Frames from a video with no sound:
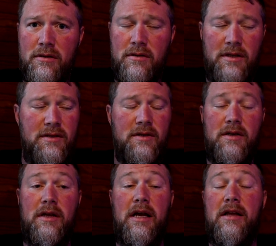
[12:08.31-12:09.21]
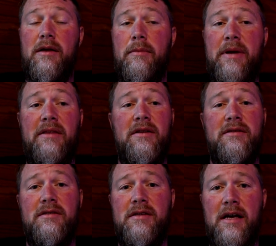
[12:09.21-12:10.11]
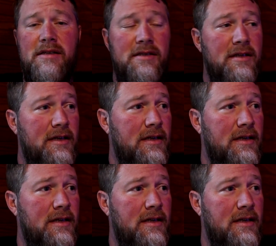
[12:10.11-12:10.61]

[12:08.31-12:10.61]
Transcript: This is nice.